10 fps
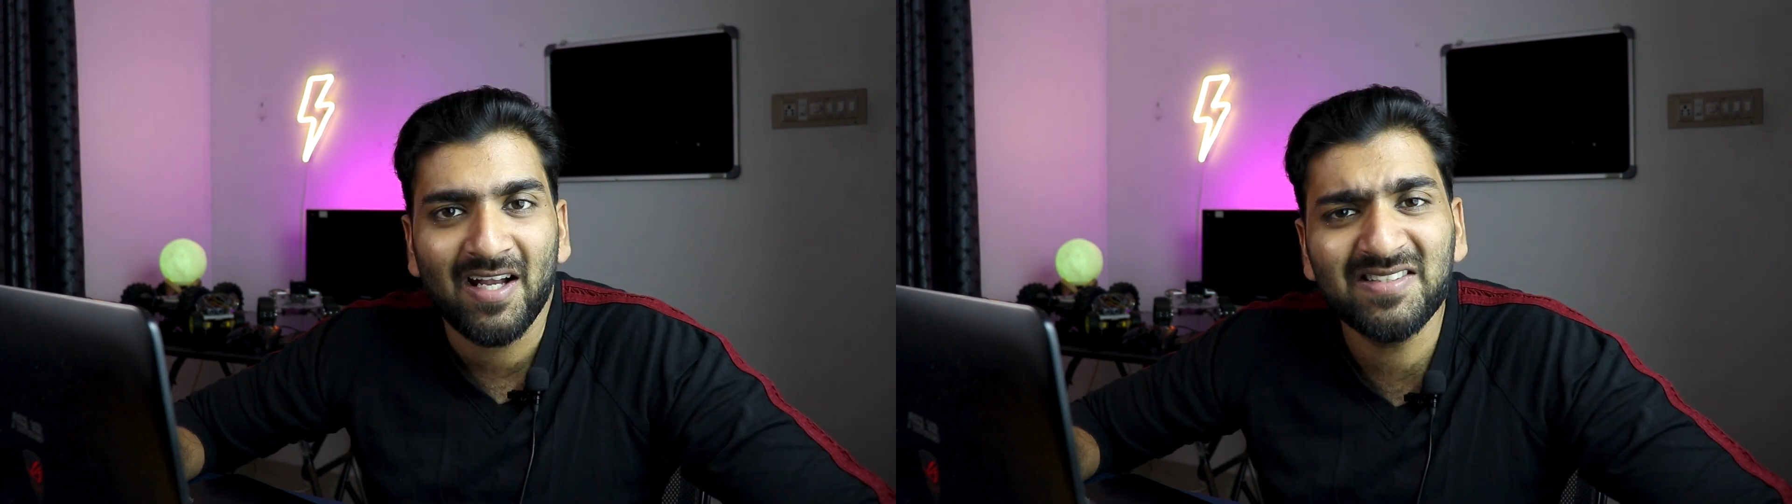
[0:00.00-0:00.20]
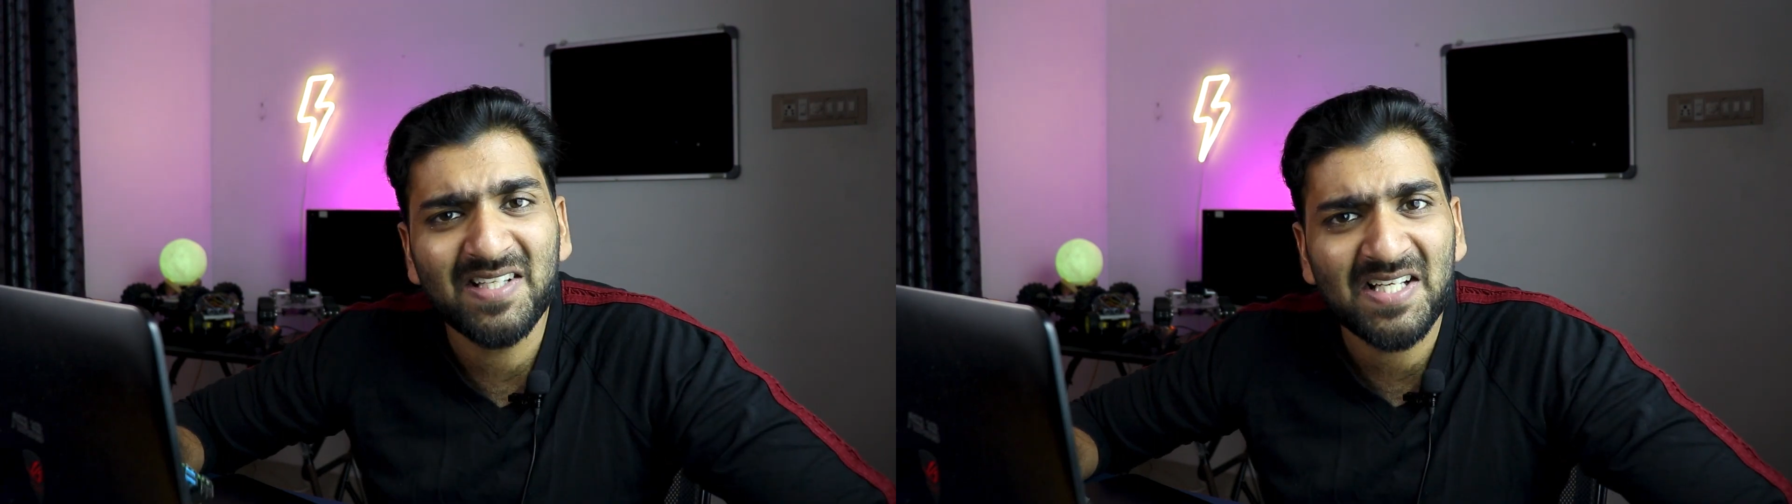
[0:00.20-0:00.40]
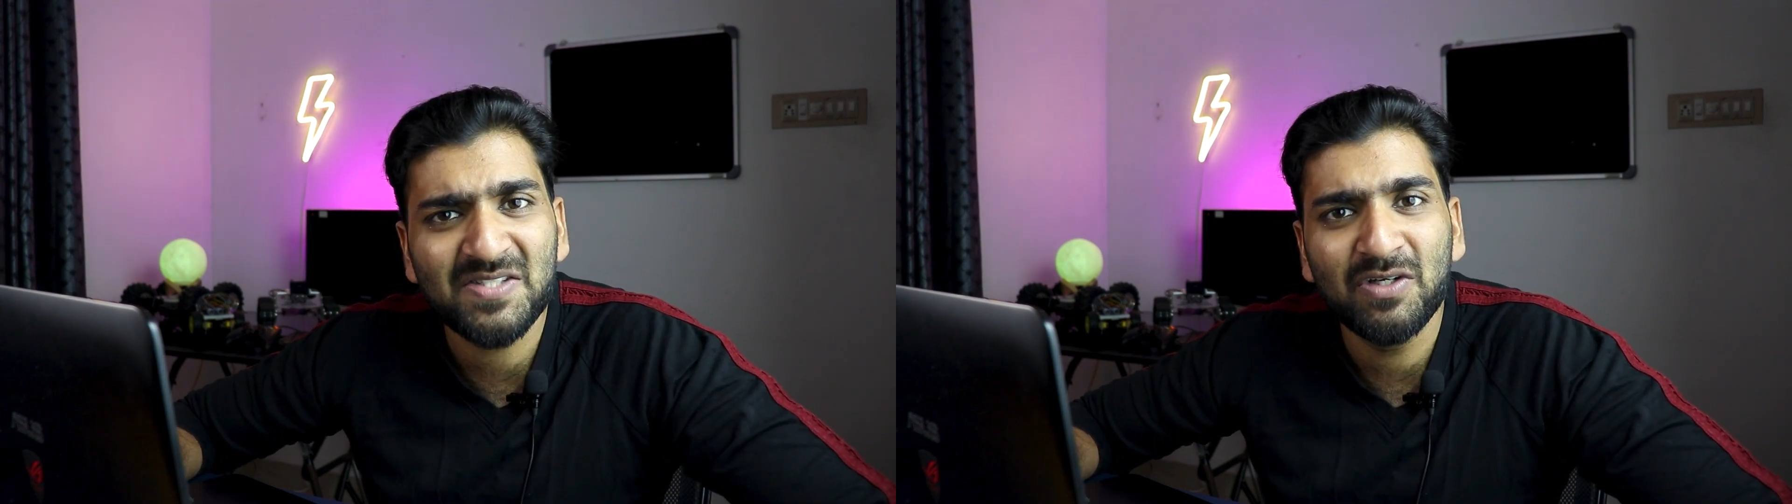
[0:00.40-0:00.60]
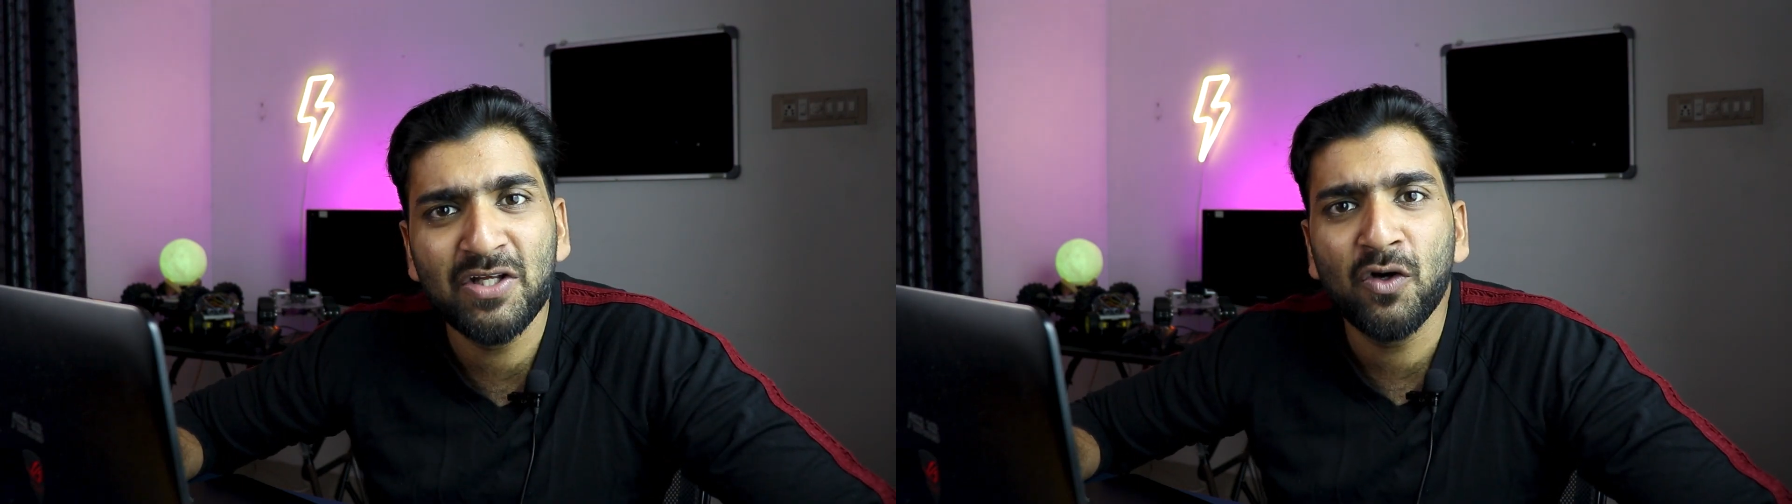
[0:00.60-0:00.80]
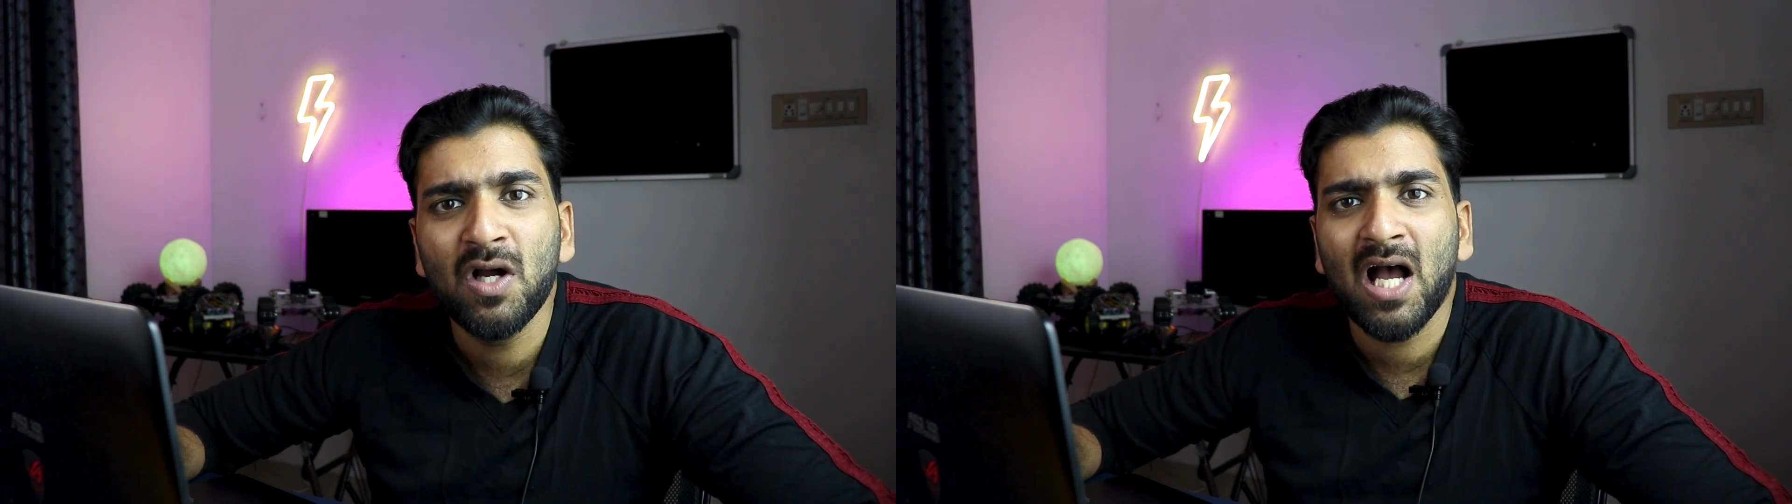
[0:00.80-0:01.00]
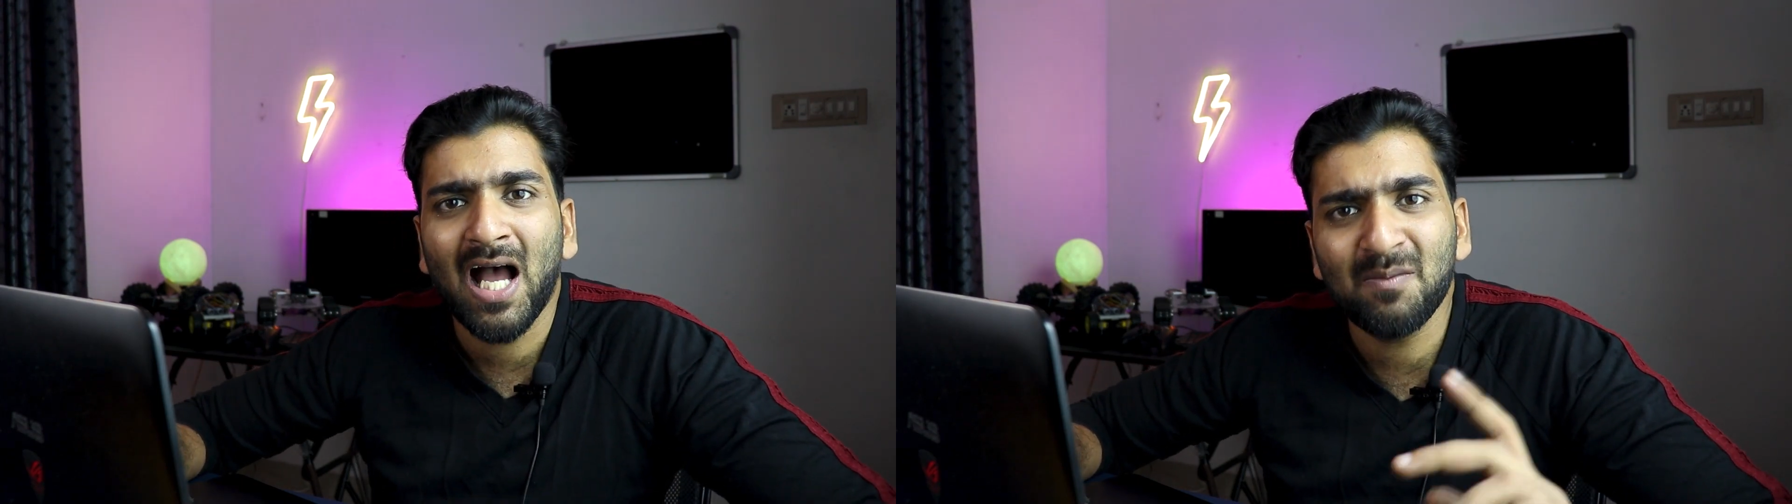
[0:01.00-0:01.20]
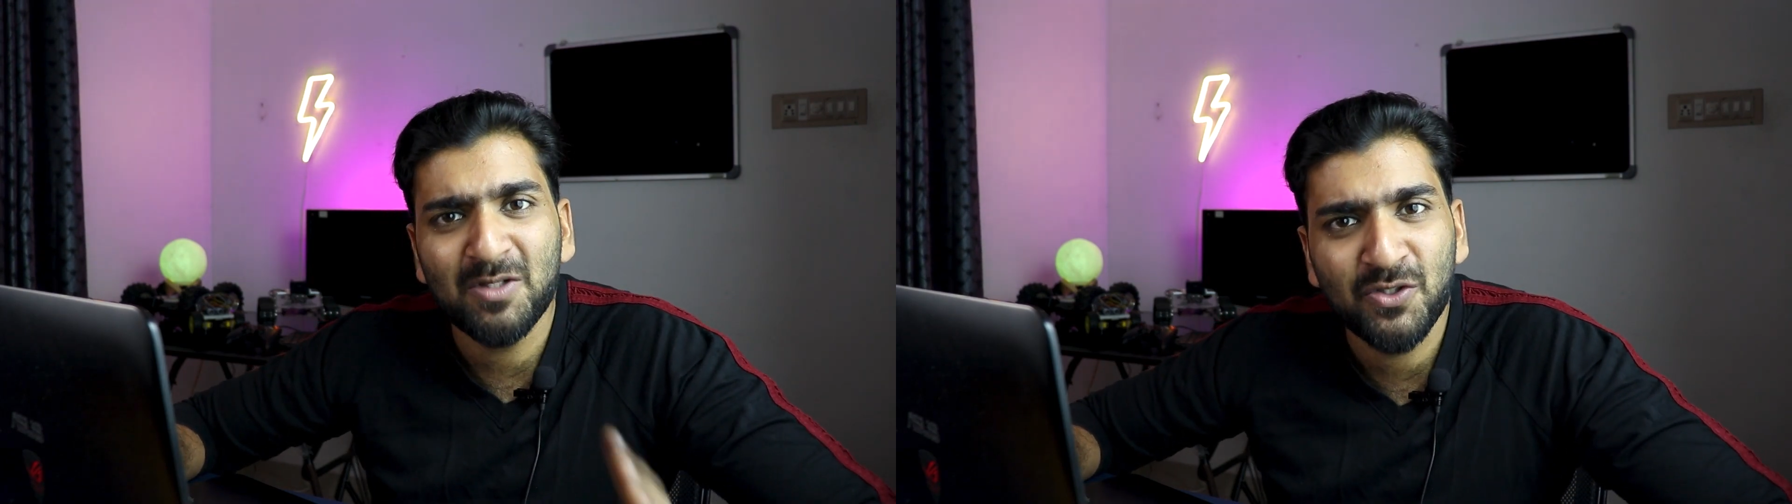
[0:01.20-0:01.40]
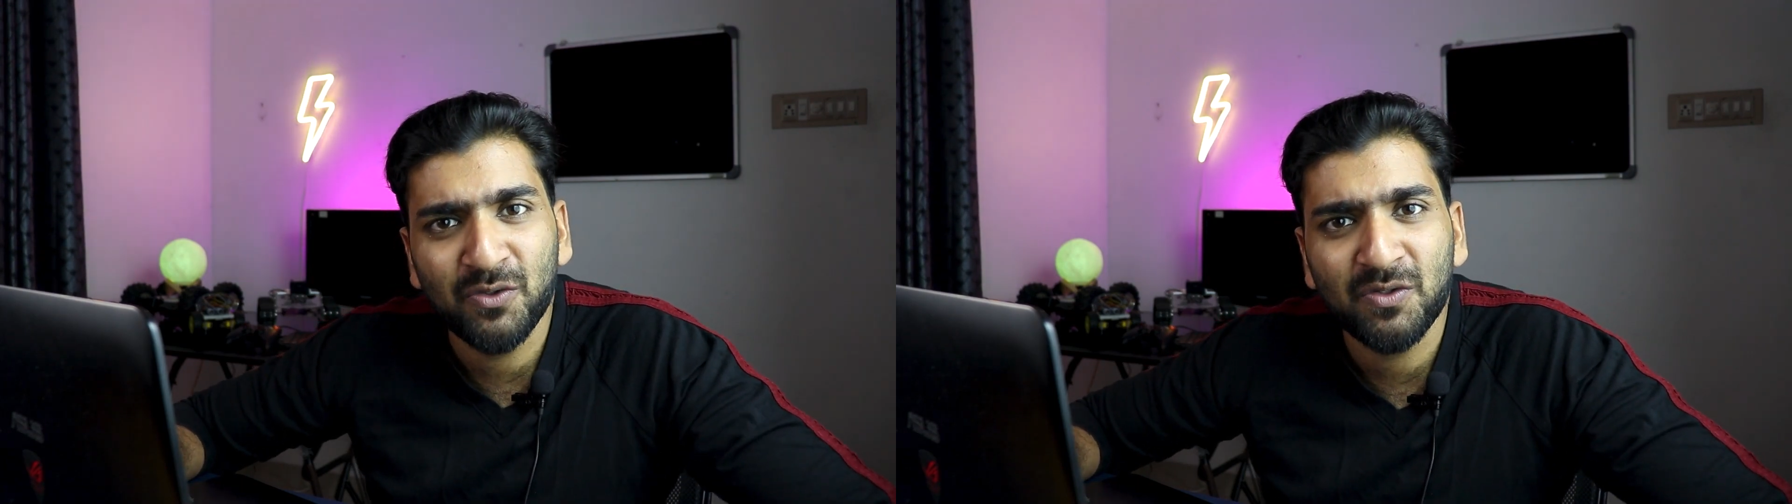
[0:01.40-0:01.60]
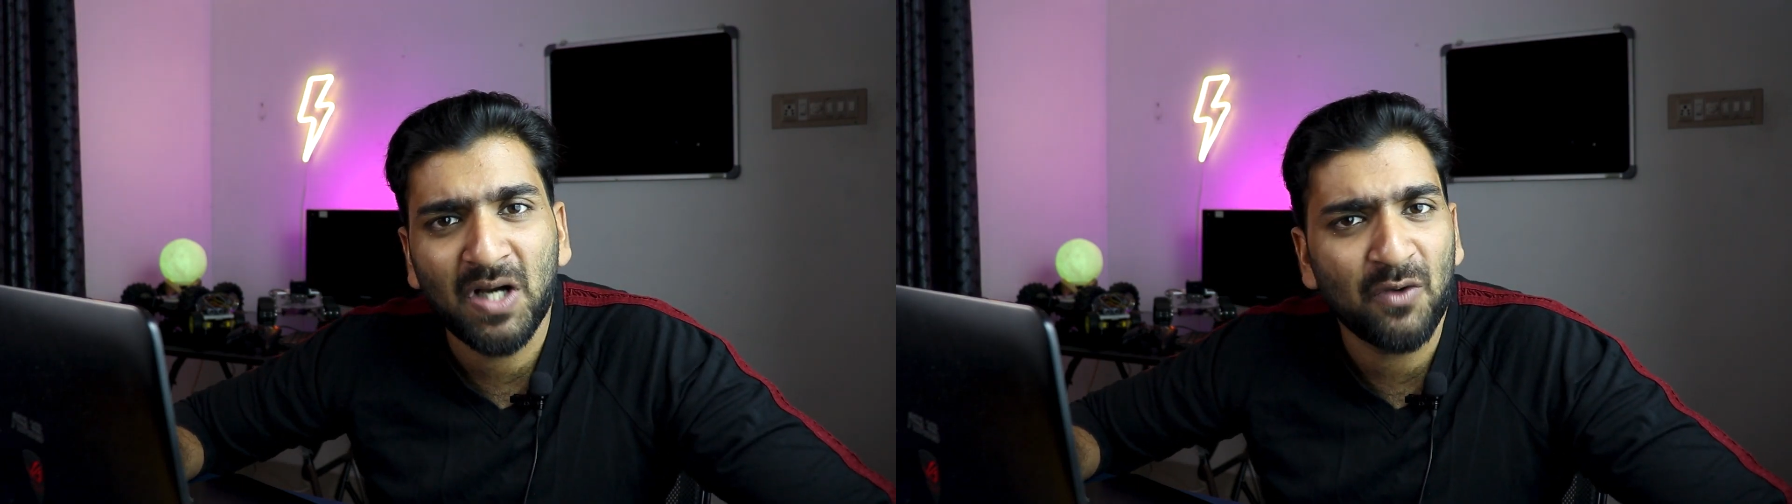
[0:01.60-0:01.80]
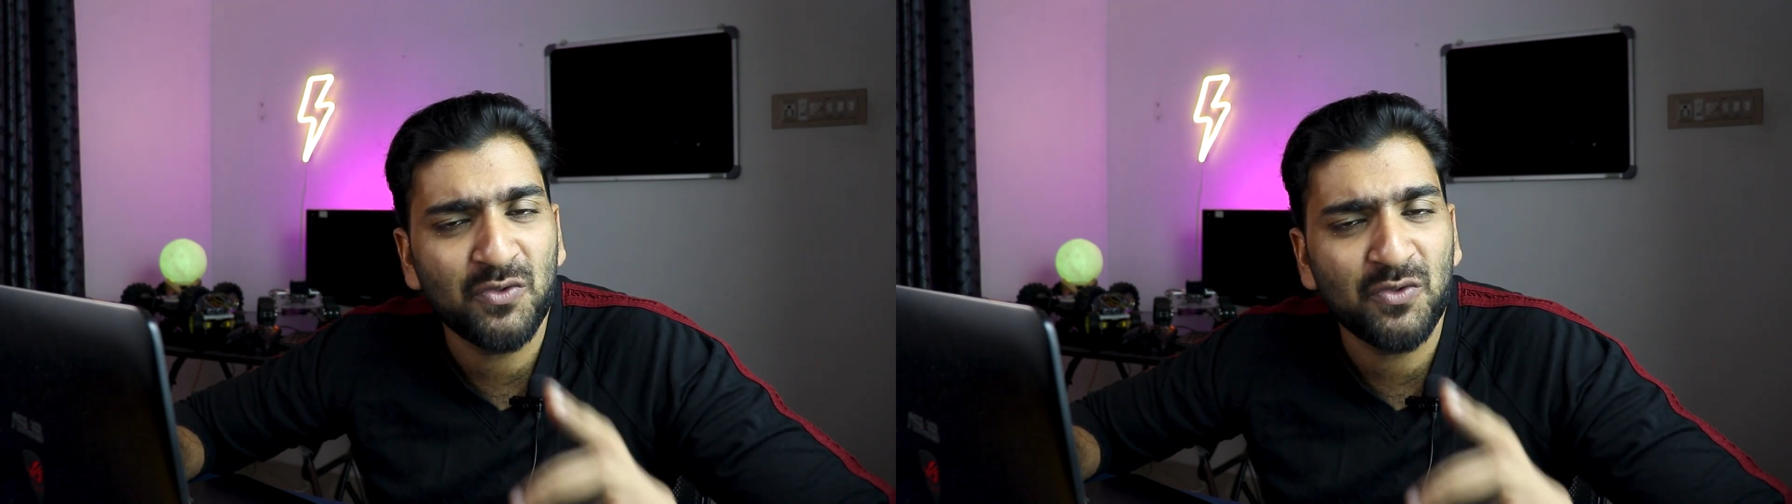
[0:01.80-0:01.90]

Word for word: In the next video, I'll be showing you how